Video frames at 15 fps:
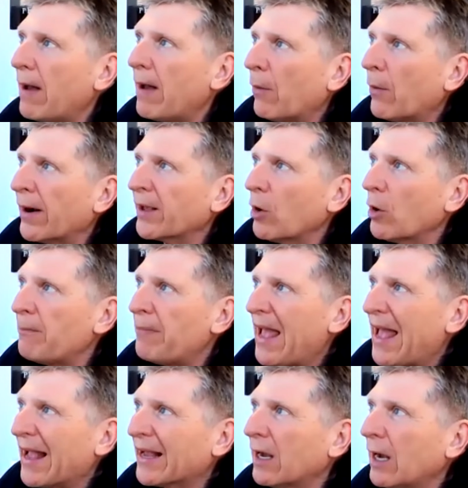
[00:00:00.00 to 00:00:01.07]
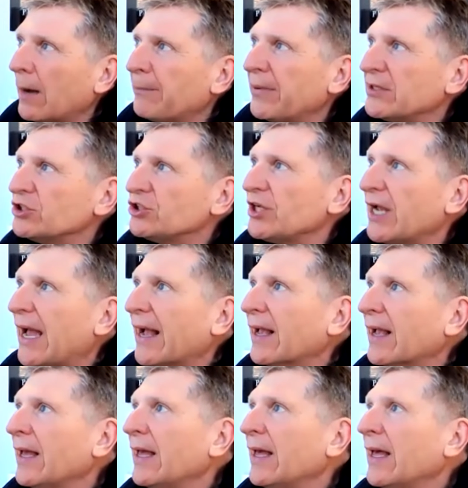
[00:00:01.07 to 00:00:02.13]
I want to go back up and check